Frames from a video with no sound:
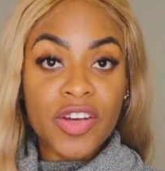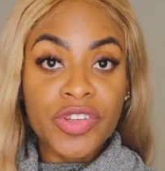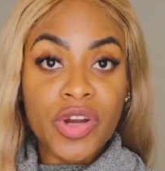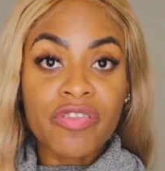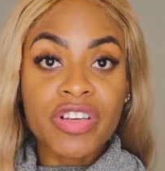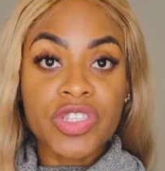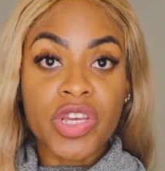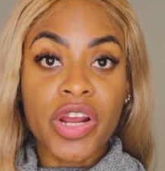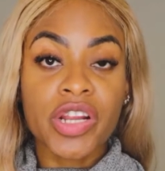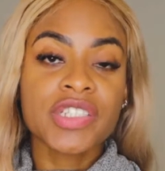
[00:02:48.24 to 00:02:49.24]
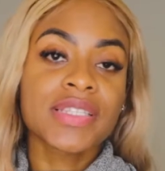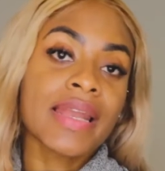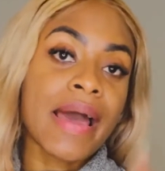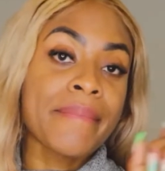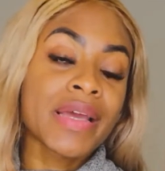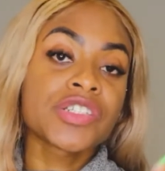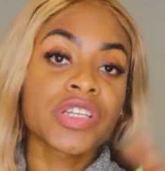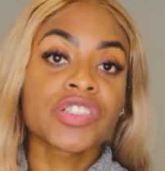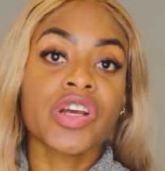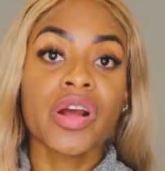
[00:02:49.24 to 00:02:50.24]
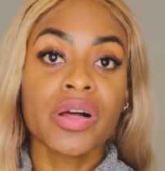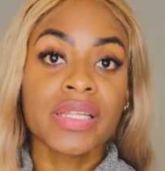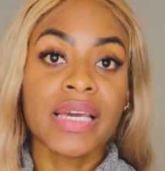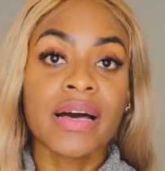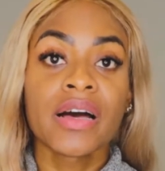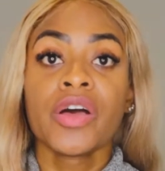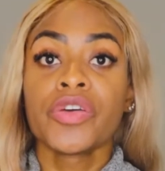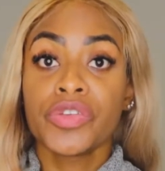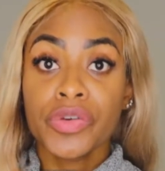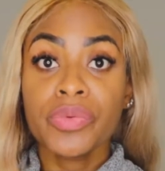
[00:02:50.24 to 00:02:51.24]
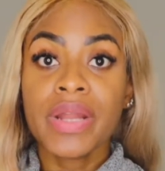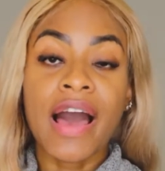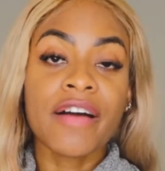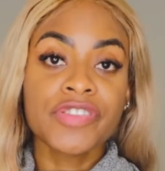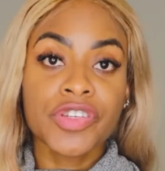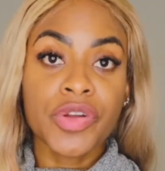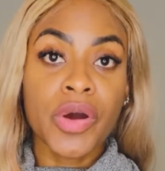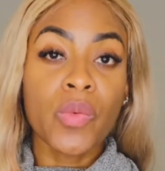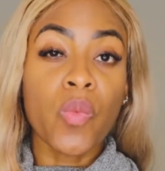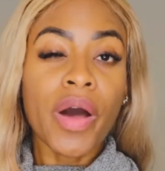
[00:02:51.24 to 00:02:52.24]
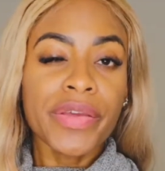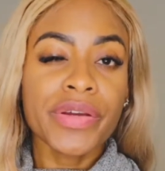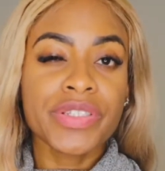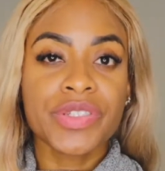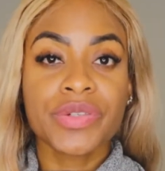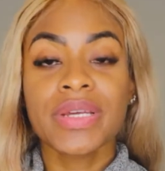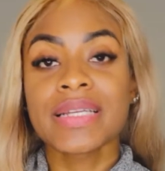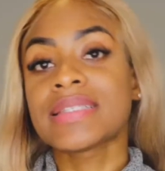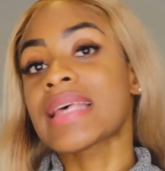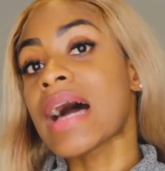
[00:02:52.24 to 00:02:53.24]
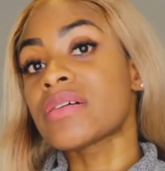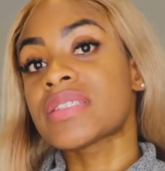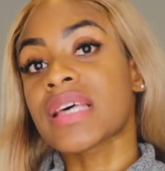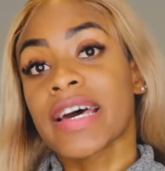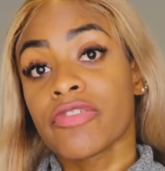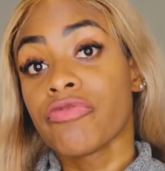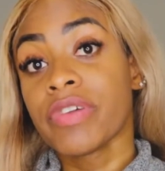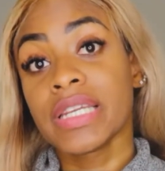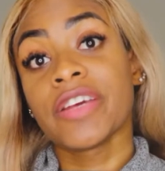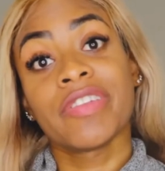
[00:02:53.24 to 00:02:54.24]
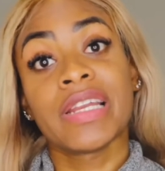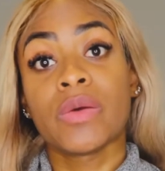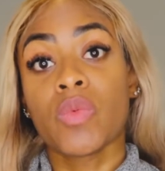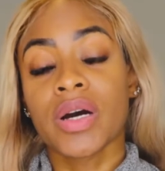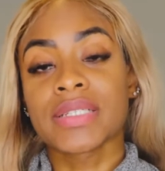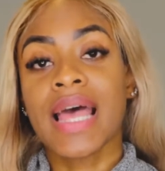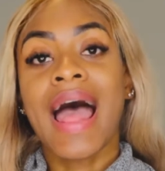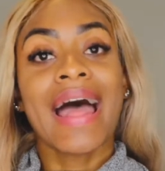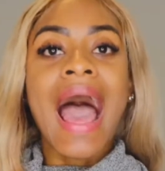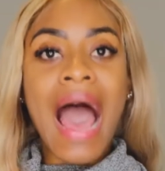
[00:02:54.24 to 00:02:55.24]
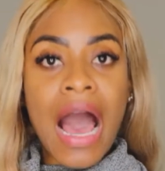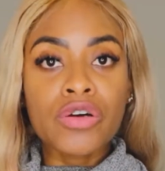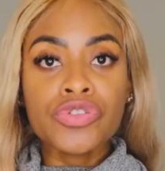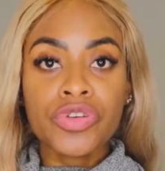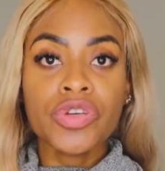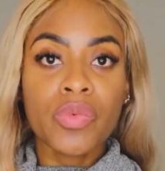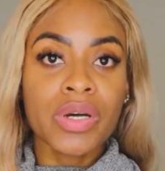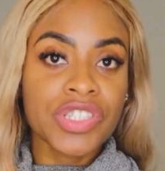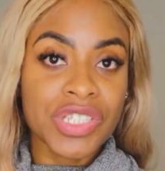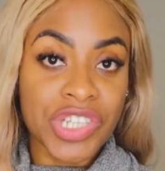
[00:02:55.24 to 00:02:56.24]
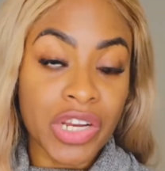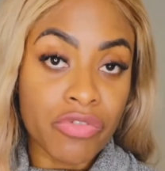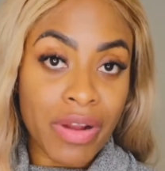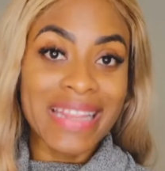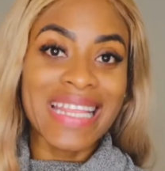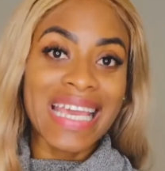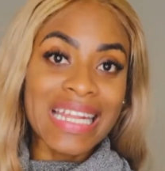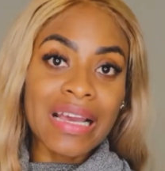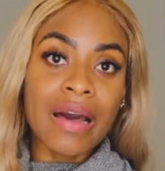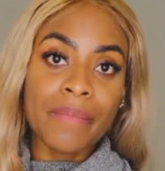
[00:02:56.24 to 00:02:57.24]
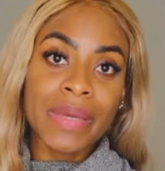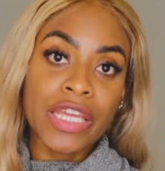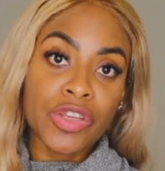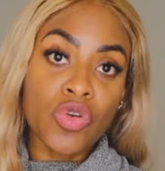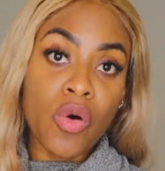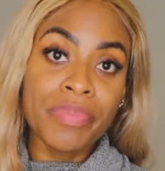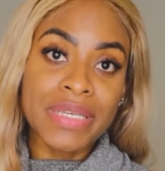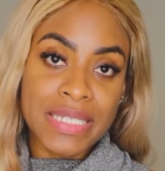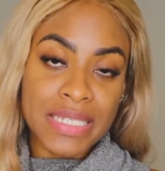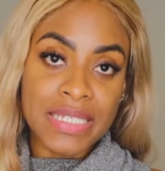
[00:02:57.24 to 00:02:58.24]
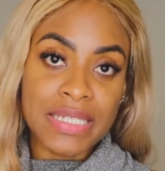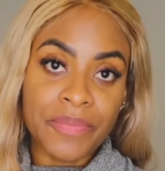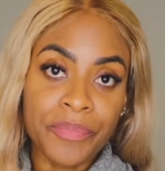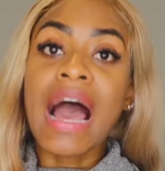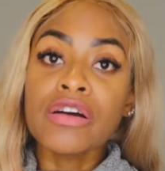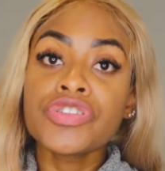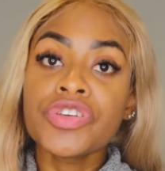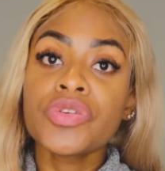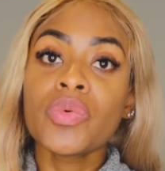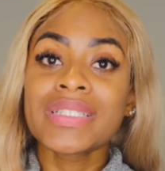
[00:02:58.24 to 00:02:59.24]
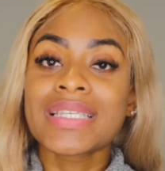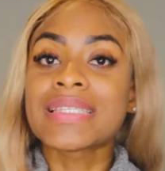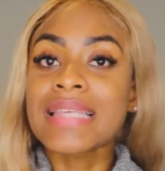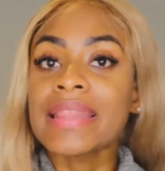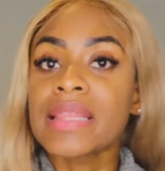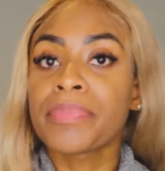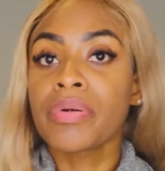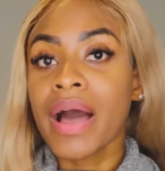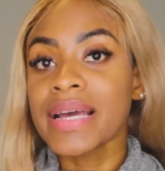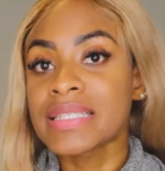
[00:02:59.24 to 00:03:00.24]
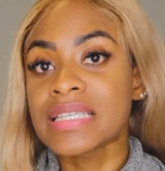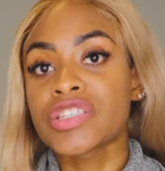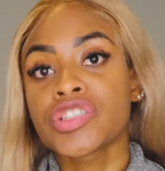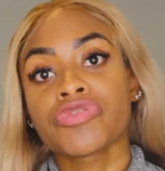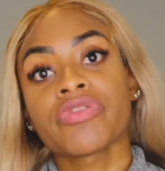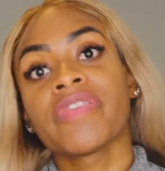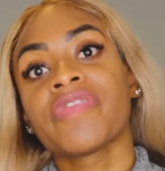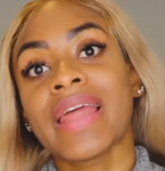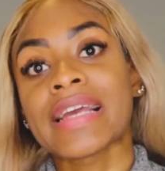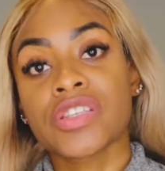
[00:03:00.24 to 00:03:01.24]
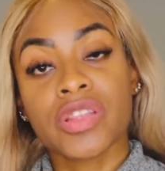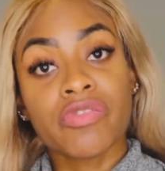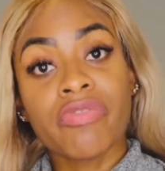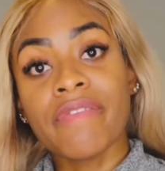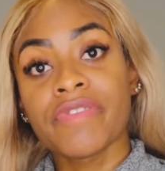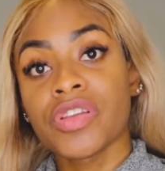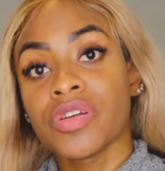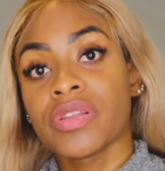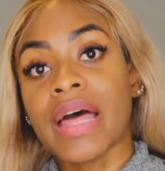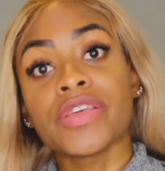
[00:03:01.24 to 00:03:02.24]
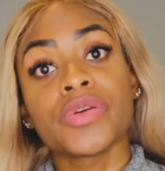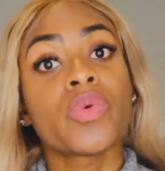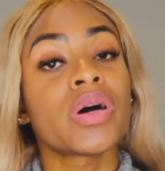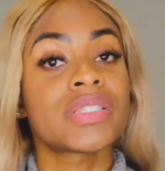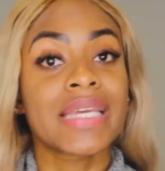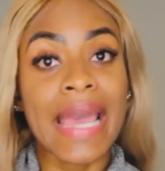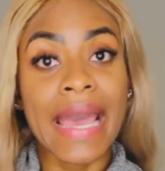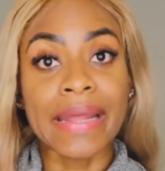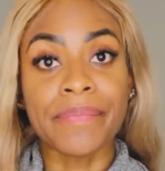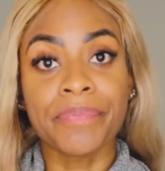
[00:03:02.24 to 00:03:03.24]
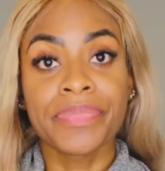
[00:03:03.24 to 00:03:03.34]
on your research that I mentioned earlier, you would have to know what your students outside really want. How do you want to generate the income in your business? How do you want to set the prices to reflect the revenue that you want to gain?